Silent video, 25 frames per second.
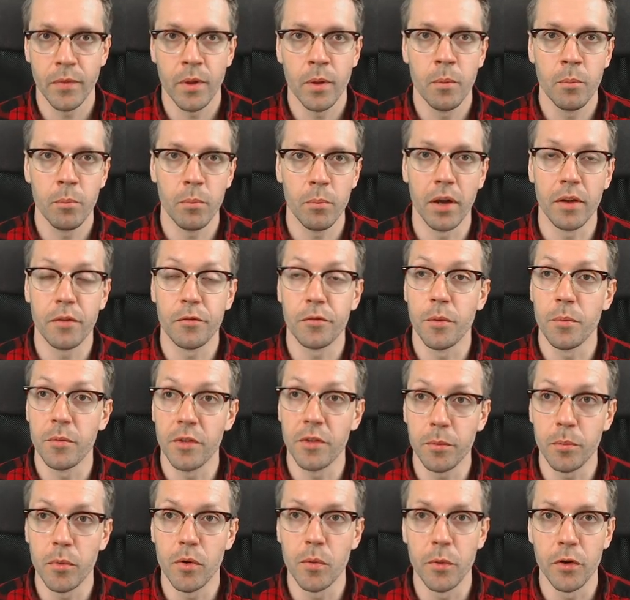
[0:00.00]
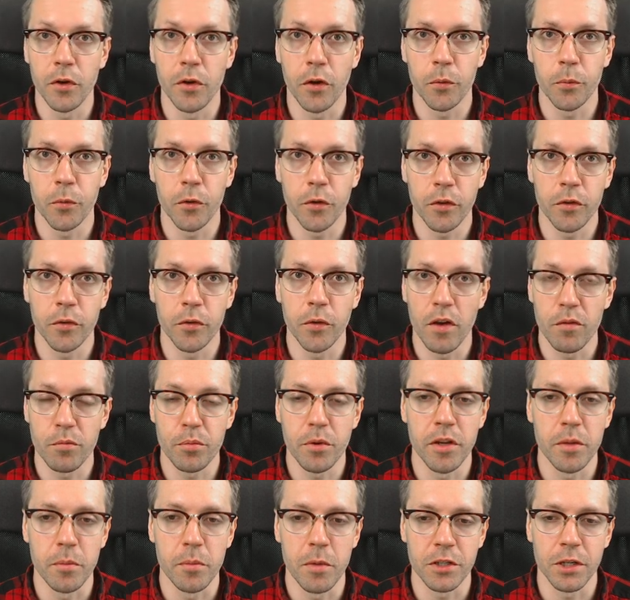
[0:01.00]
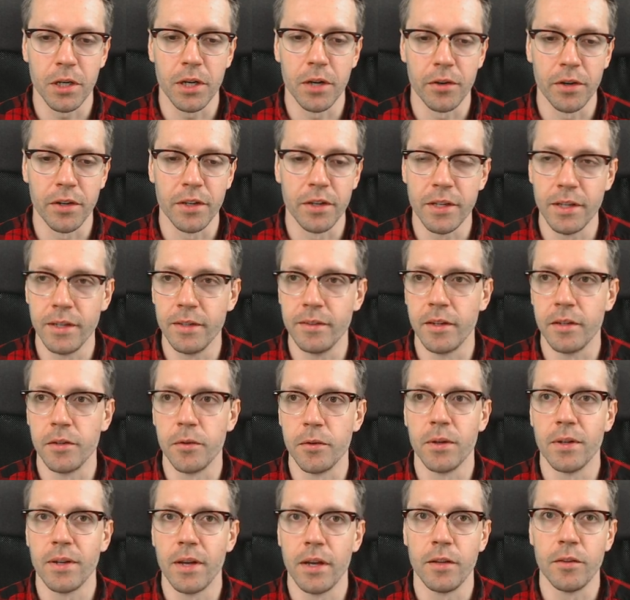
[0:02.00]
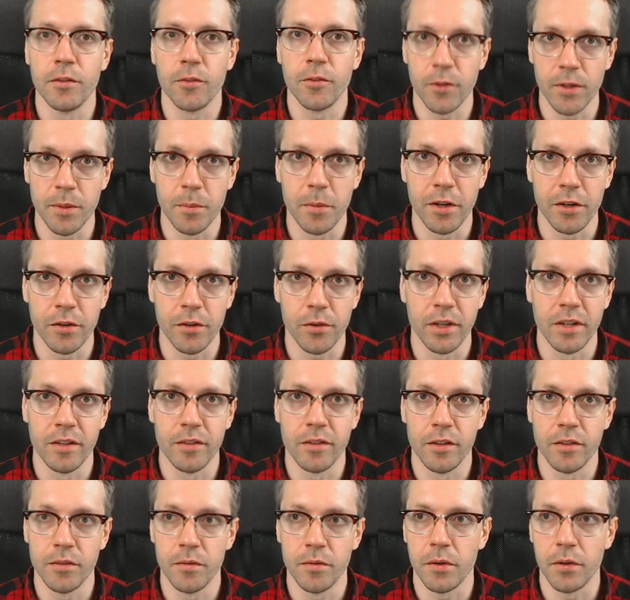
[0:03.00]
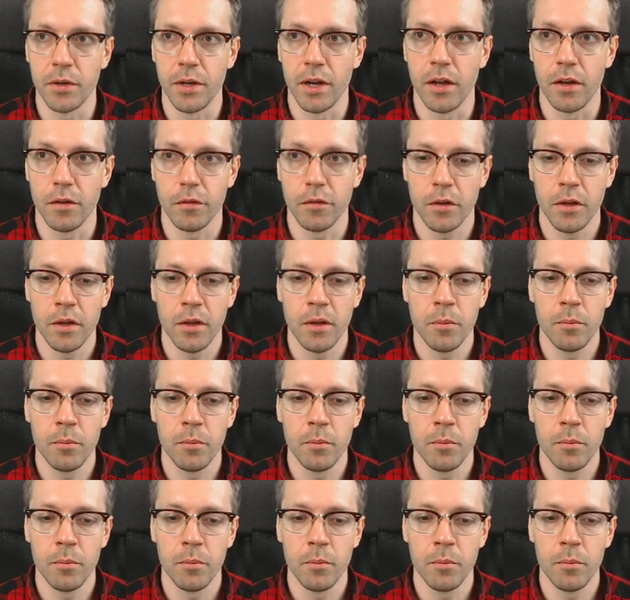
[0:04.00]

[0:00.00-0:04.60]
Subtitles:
But from that moment onwards you have pretty much a guarantee that you attain stream entry in this very life,